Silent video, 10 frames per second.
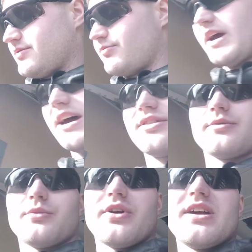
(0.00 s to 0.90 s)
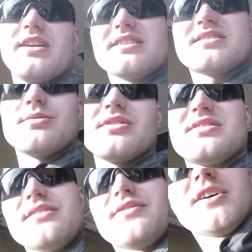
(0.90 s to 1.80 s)
bath from the rain to get some of the
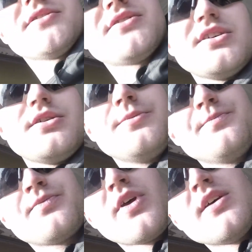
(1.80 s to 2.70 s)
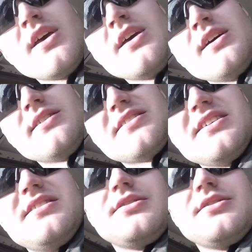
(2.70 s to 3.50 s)
stuff off. So let's get